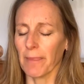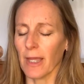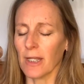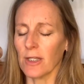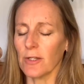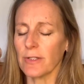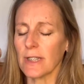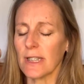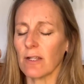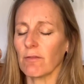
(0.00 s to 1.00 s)
And
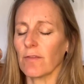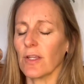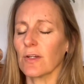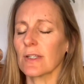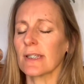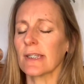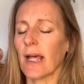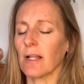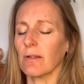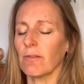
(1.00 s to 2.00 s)
noticing for
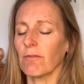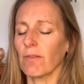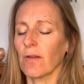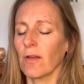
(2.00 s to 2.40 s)
yourself